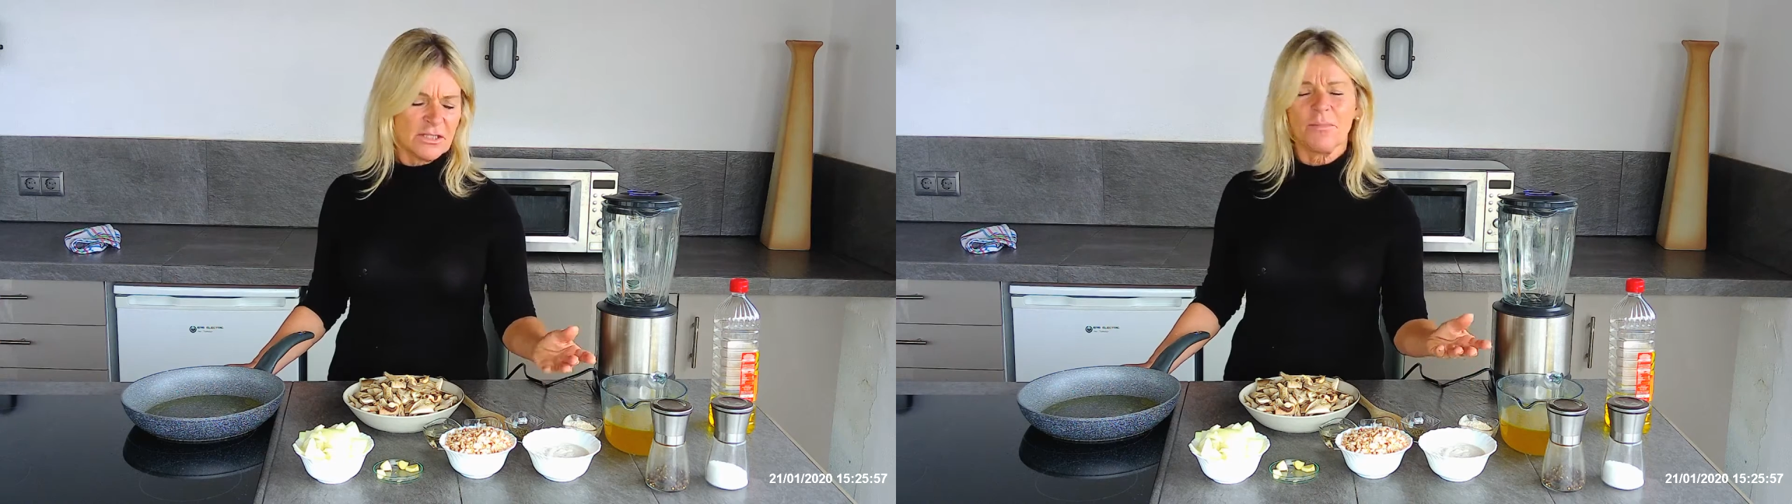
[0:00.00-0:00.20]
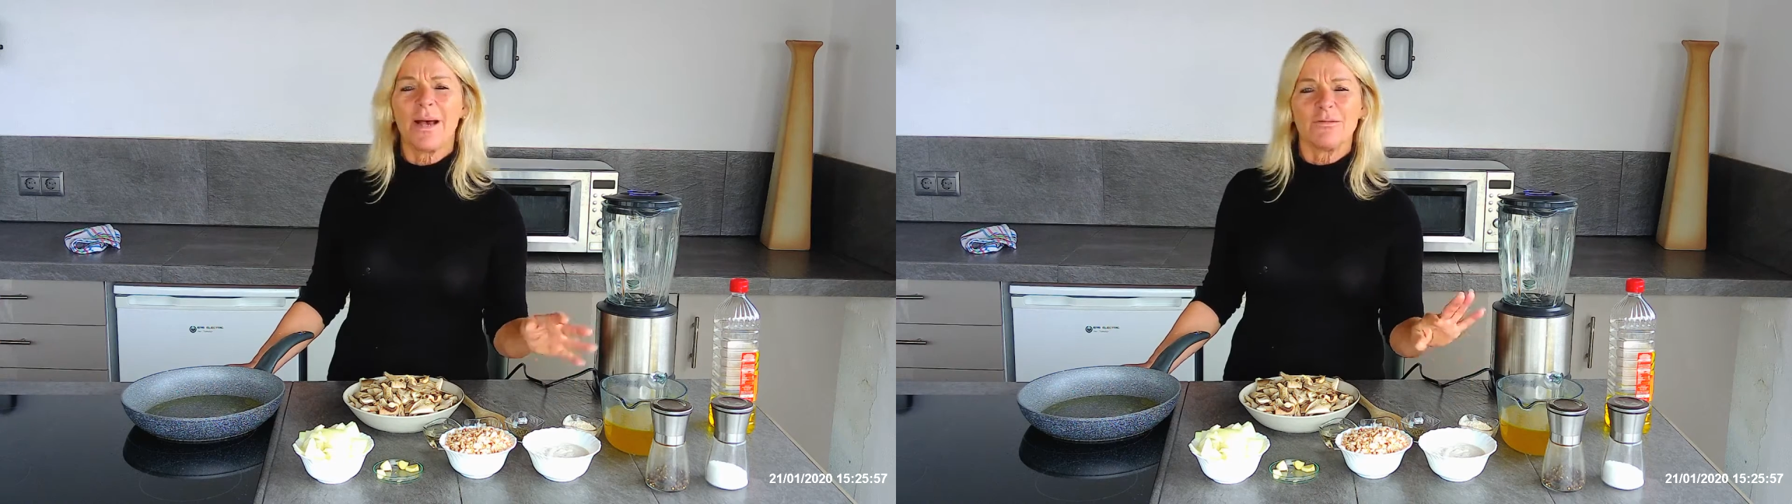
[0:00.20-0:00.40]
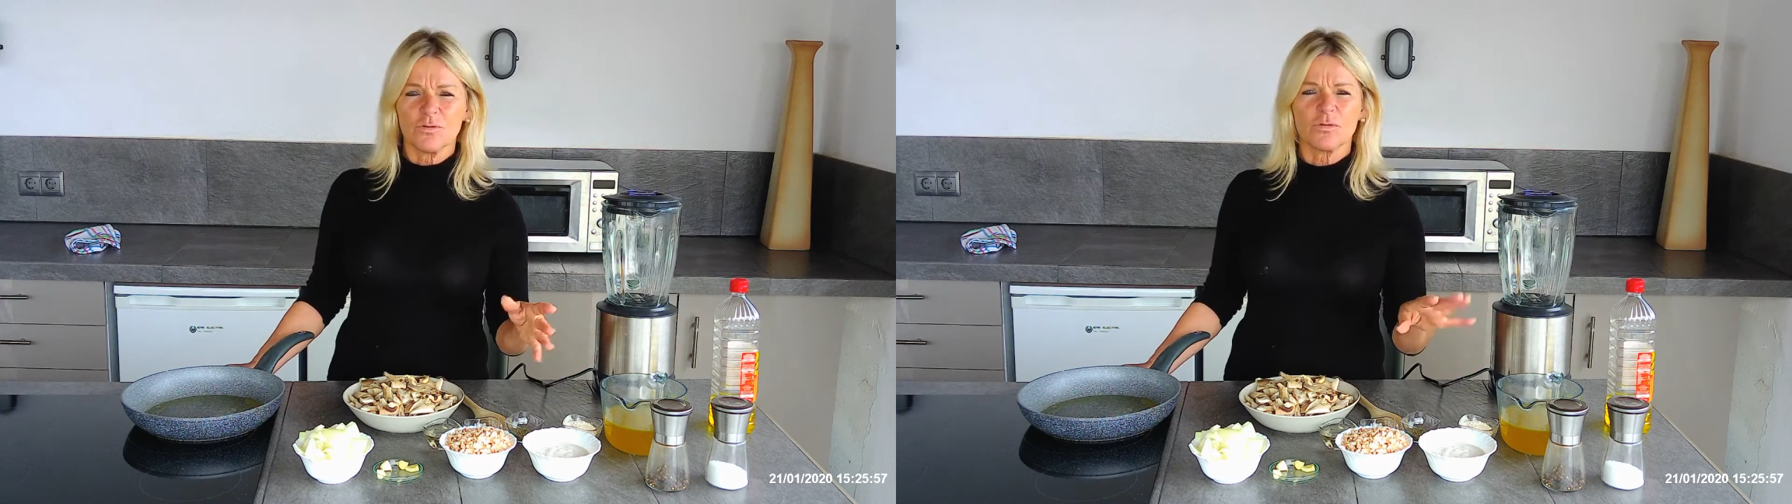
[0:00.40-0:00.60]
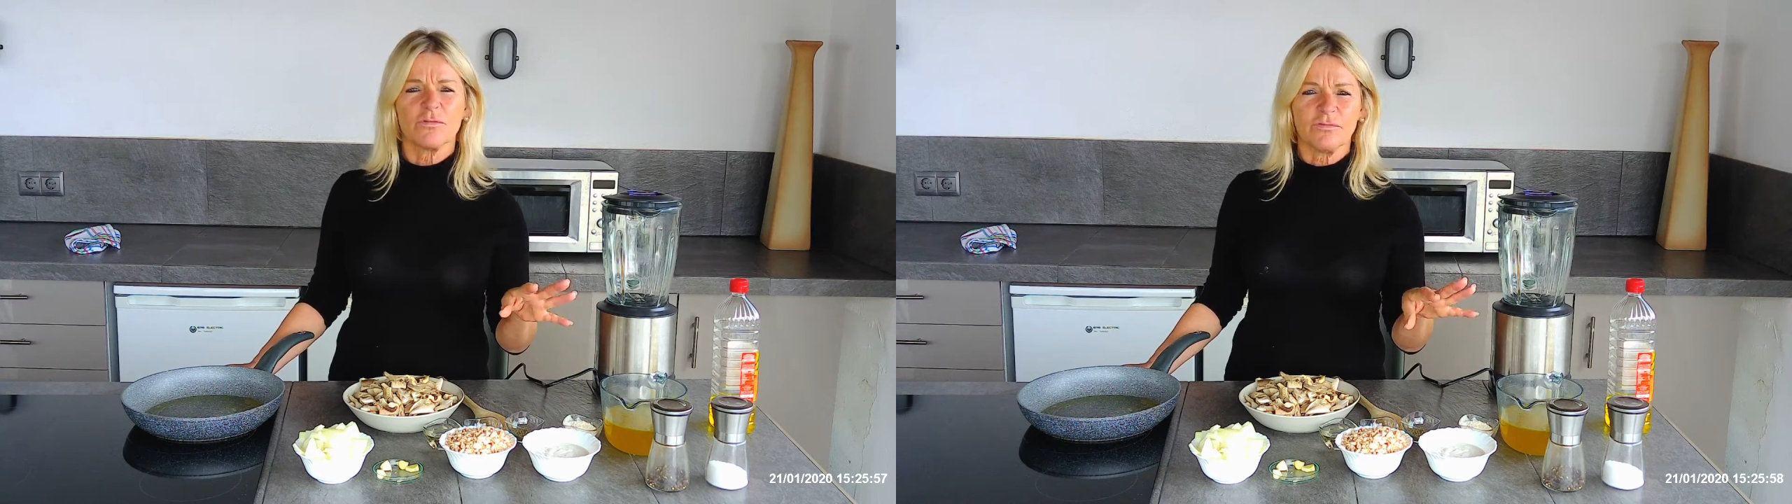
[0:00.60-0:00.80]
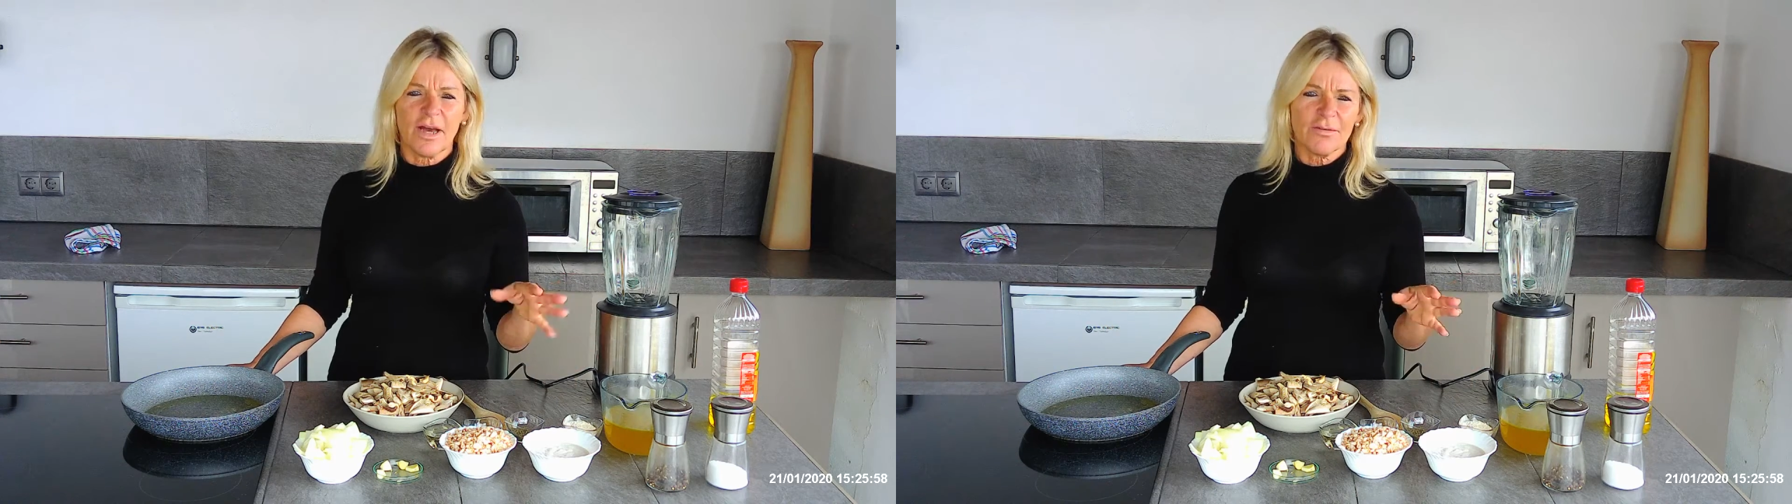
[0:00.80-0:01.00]
about sort of
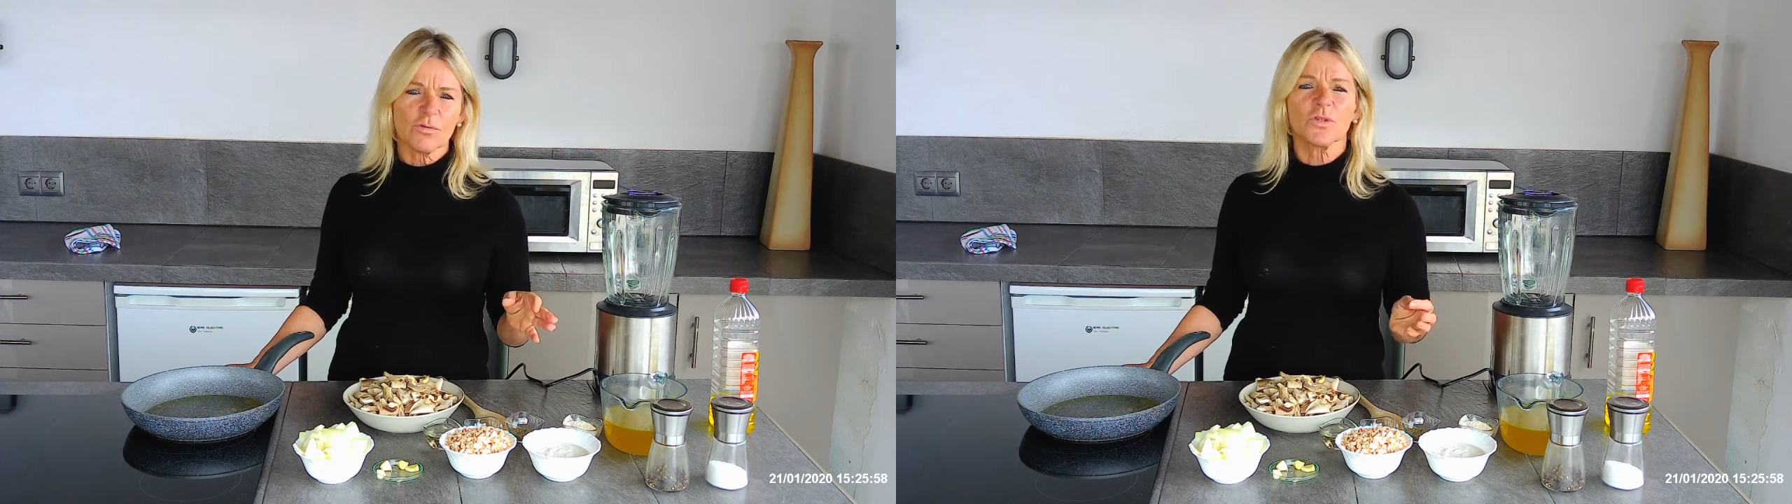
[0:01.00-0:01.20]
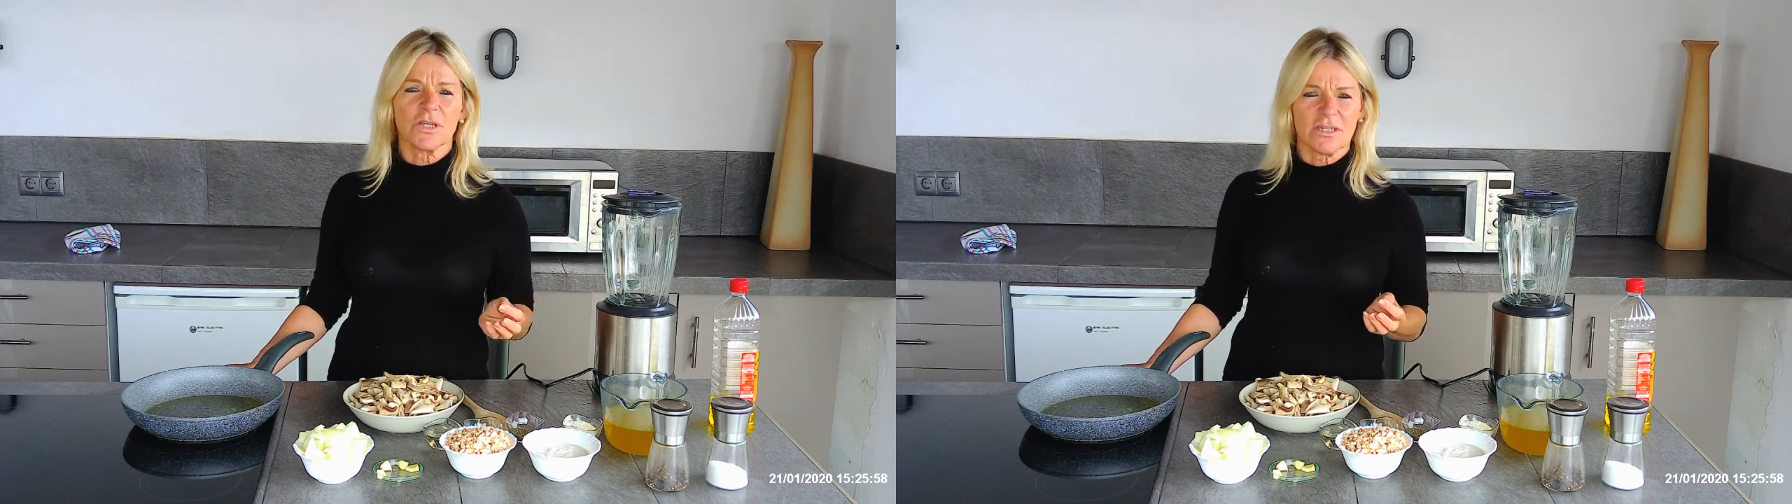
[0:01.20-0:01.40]
5 or 6